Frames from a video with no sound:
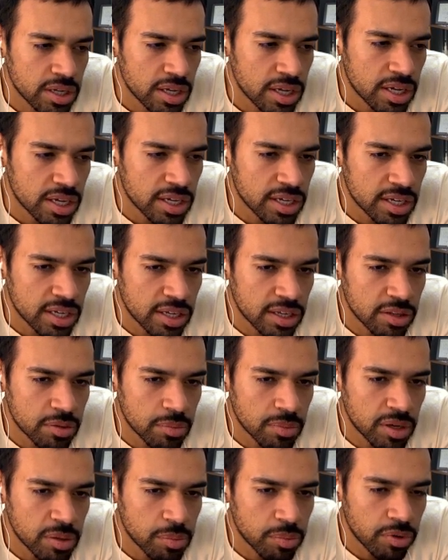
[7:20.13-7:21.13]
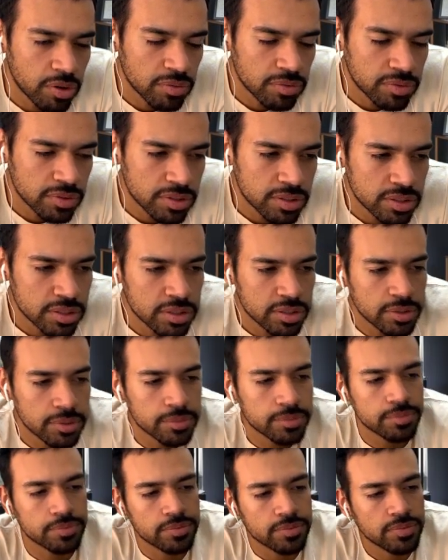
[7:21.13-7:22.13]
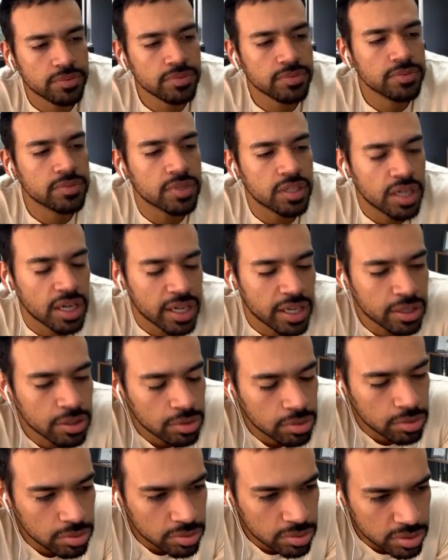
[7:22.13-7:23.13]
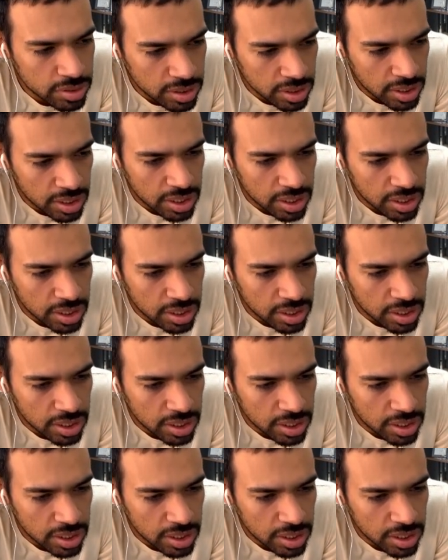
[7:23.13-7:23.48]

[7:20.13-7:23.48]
and my profit I close